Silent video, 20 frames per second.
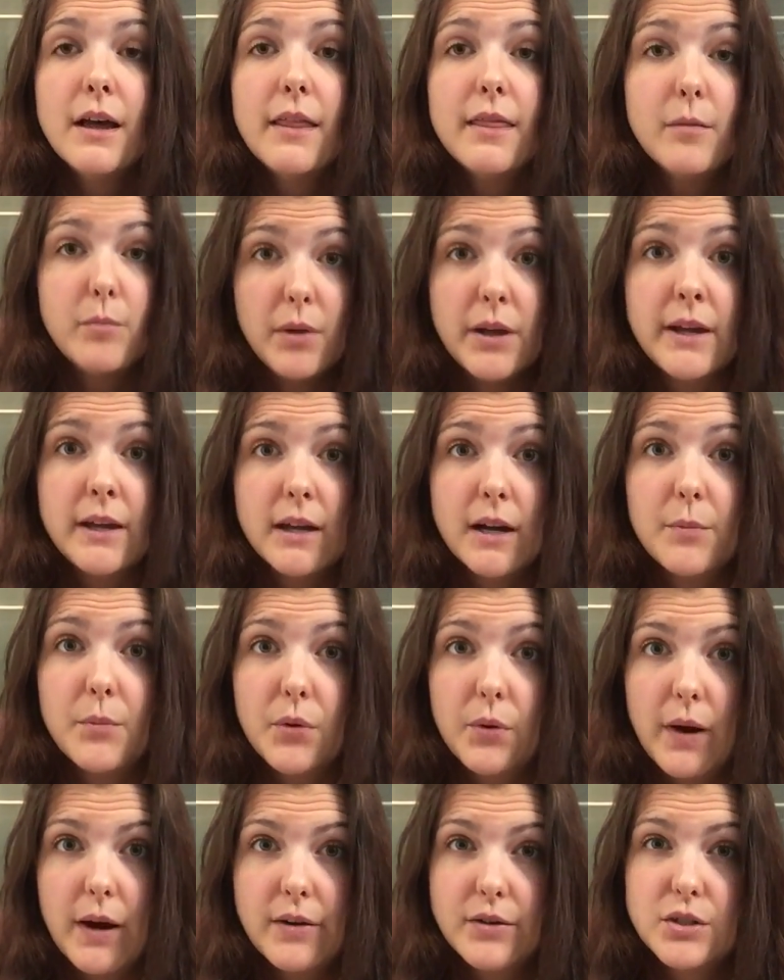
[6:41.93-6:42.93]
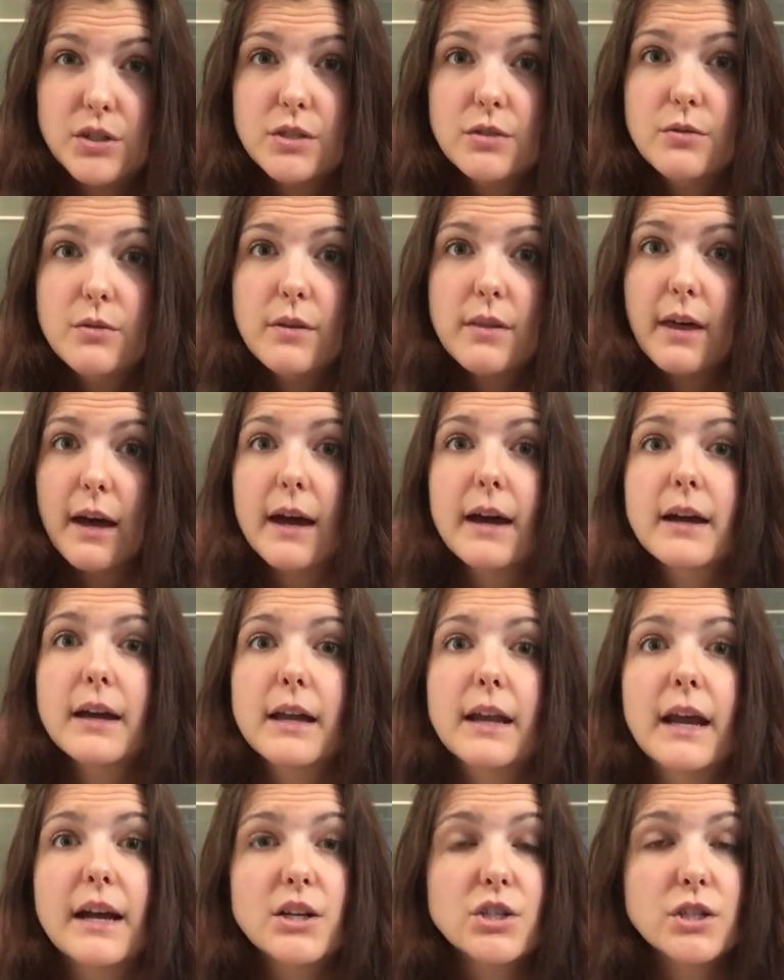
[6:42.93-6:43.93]
the blanket up around you, that
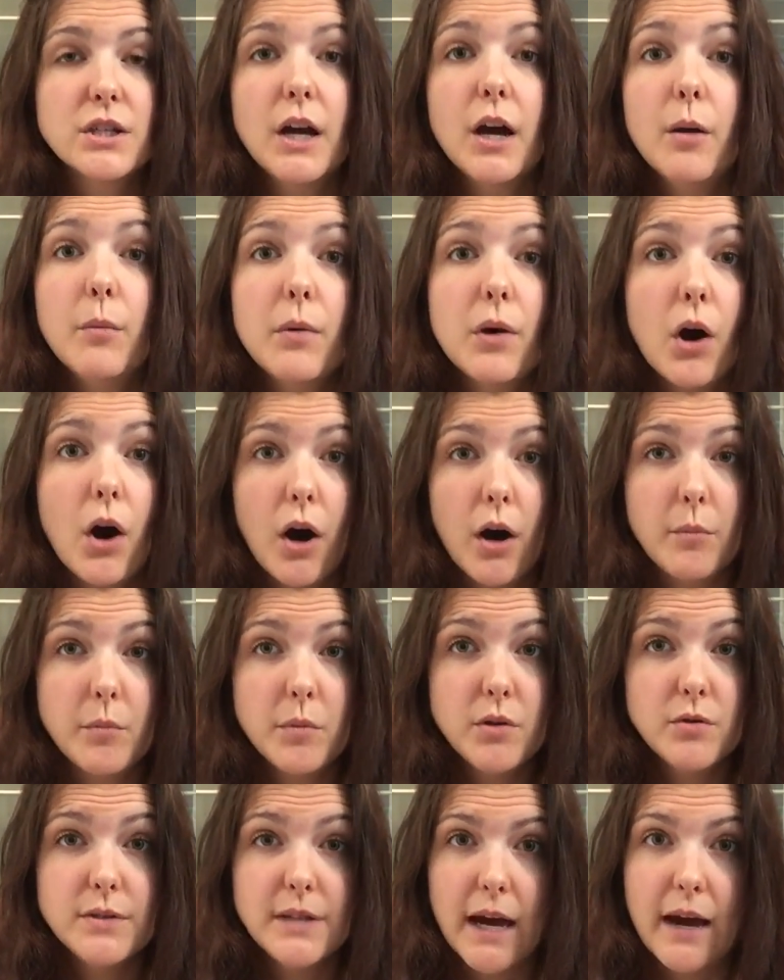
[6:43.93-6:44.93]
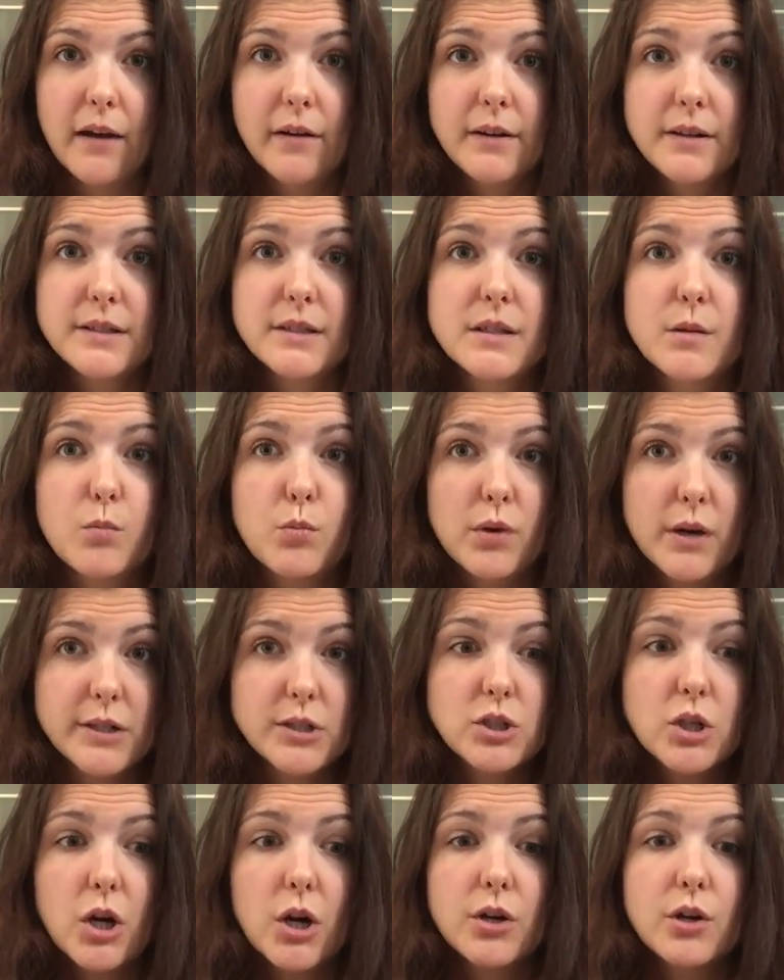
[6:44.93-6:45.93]
can actually help calm you down. It's the
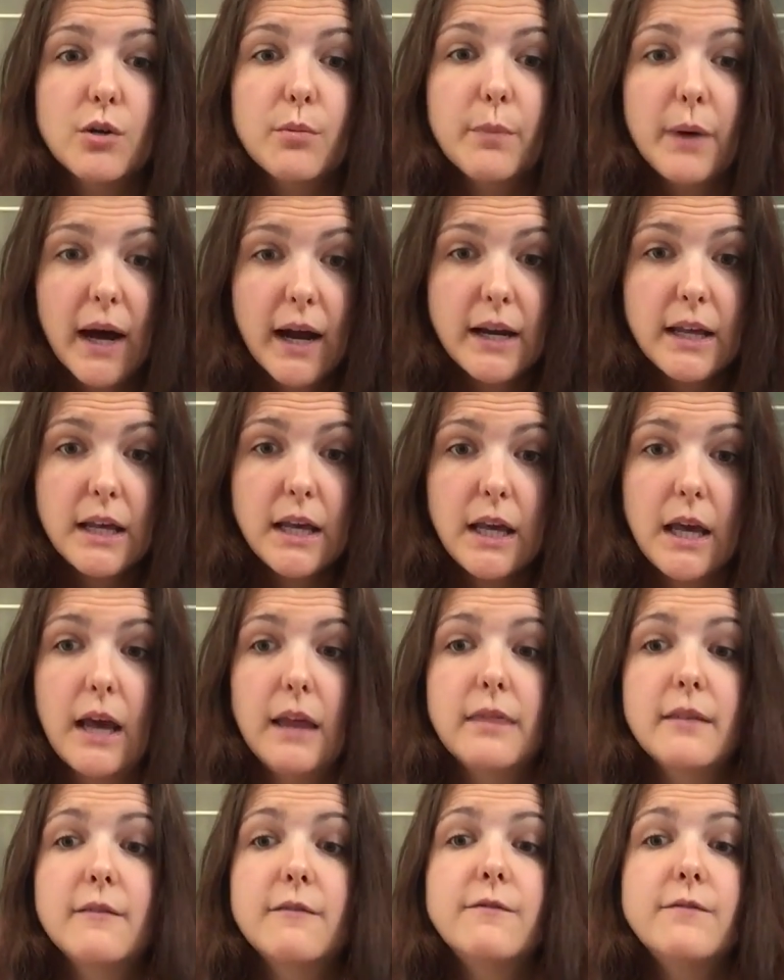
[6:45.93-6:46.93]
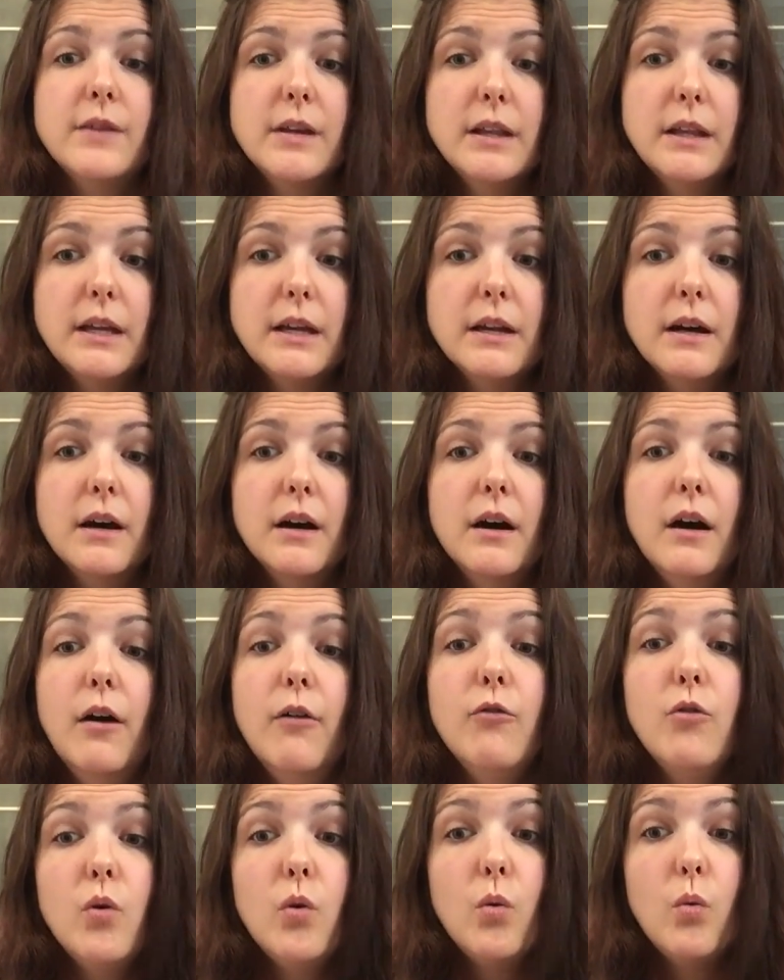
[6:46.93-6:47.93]
pressure on your body and the feeling of
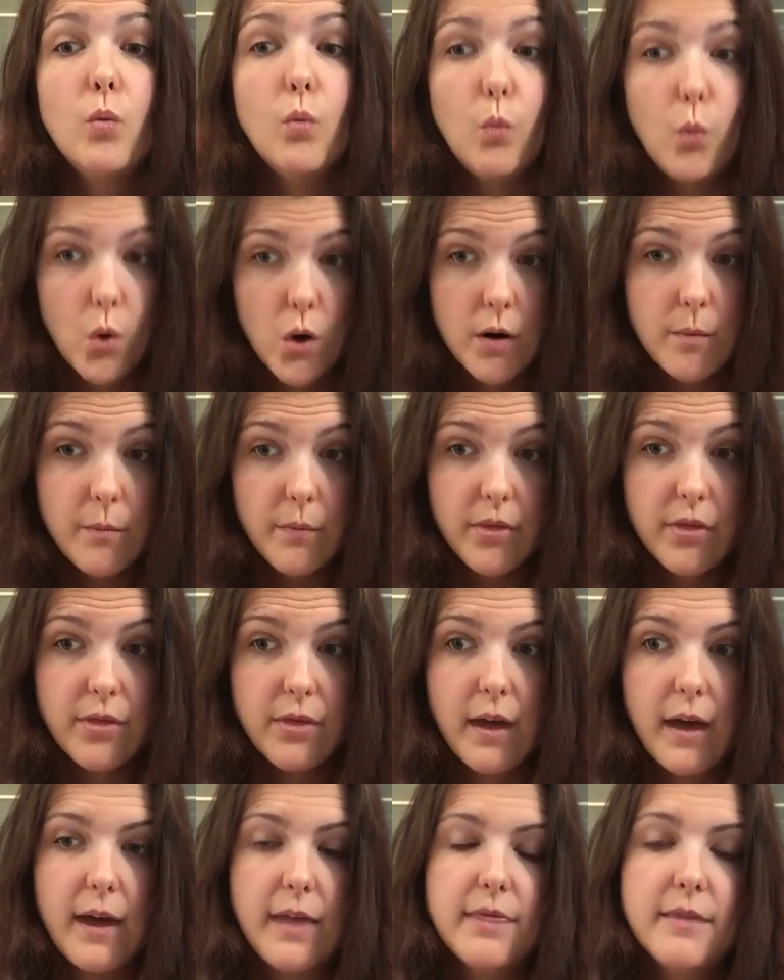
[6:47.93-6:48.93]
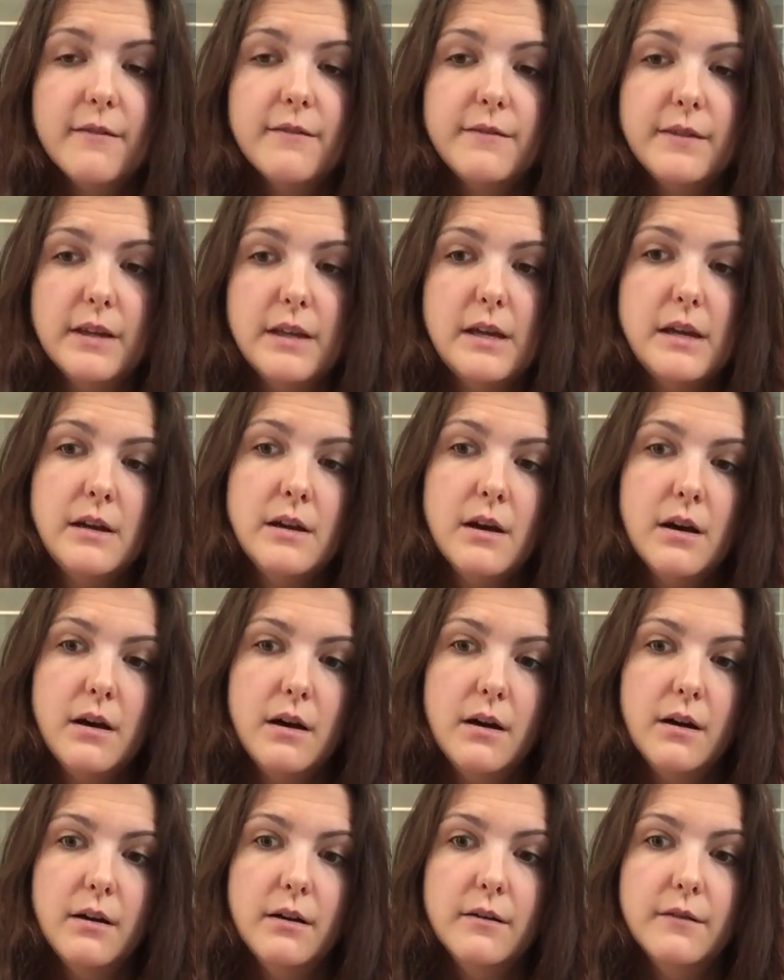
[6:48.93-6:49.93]
warmth and the feeling
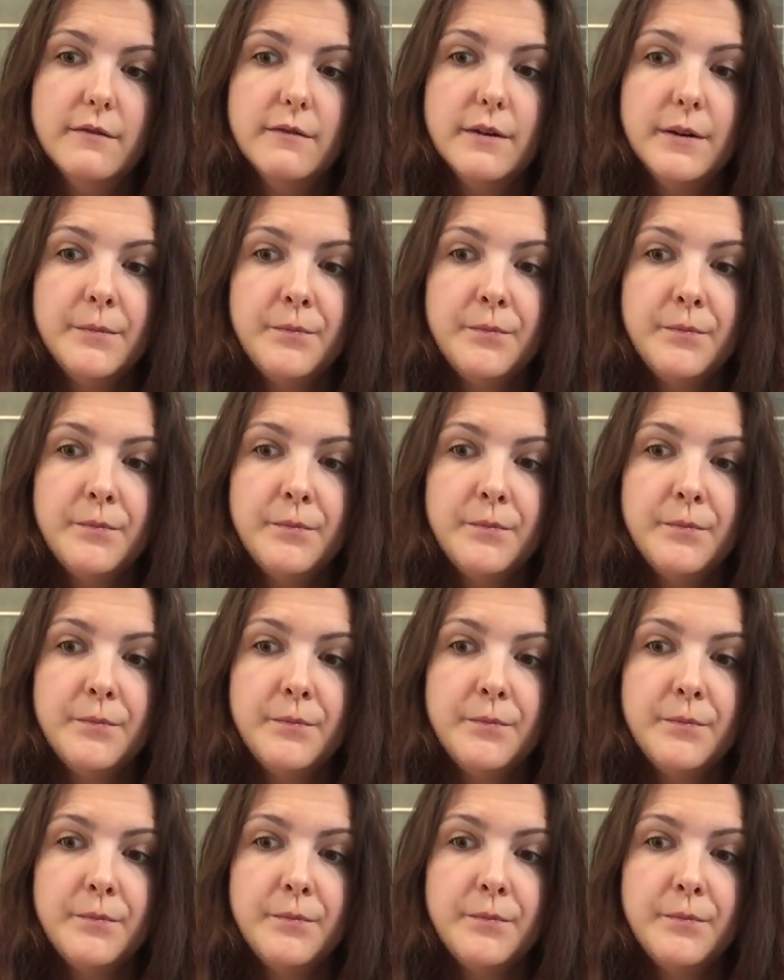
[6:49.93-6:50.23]
of